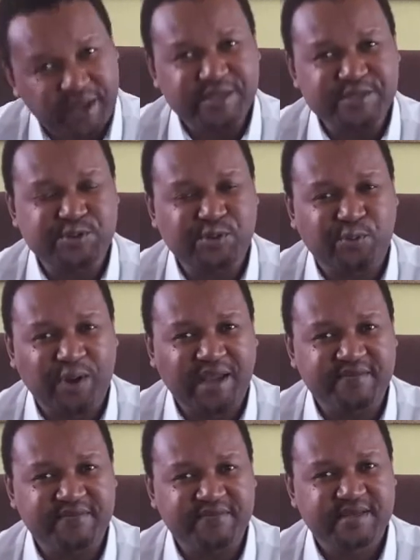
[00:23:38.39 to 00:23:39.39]
is your
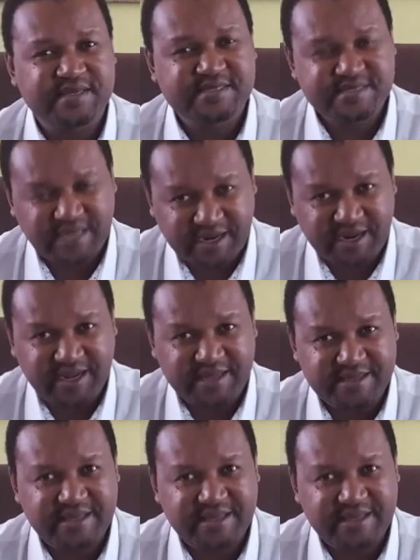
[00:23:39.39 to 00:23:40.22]
wife Sarai?